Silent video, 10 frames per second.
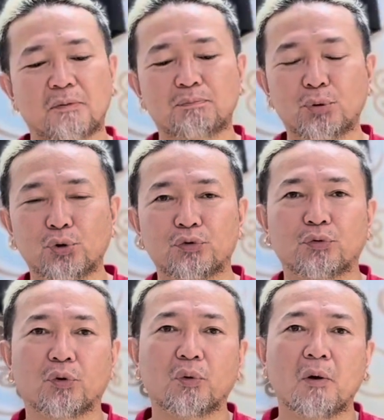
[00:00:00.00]
a
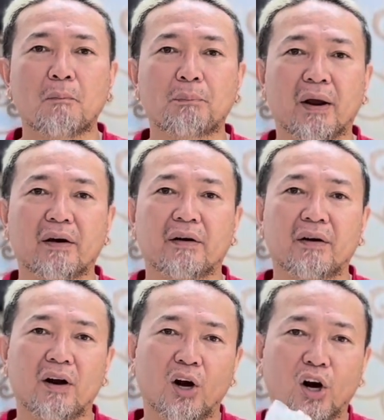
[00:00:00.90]
beautiful
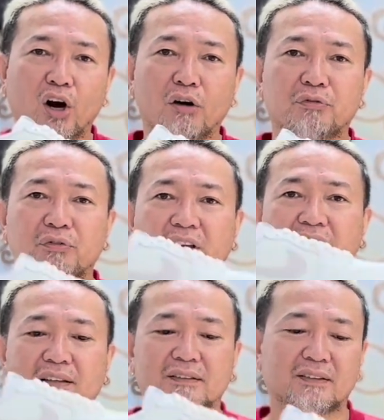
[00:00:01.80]
pair of
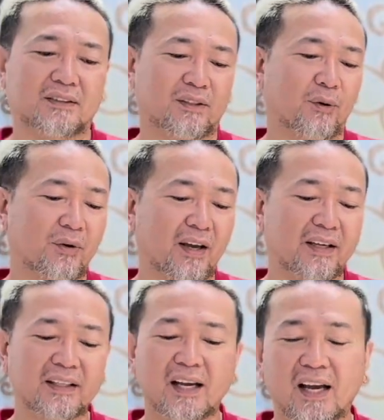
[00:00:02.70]
kicks.
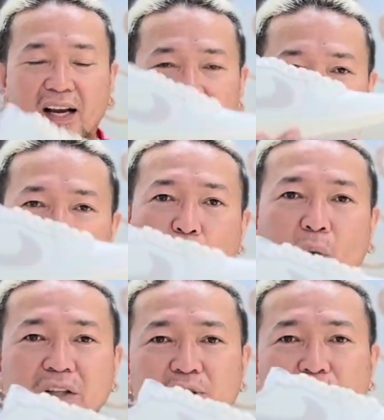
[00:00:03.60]
Okay, and I can't
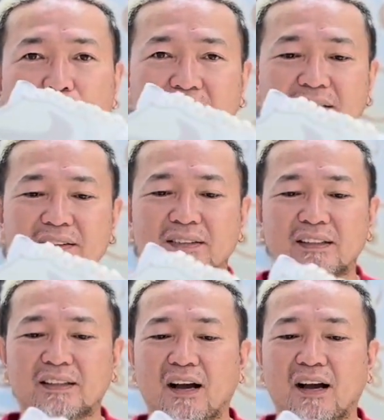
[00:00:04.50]
wait to break this thing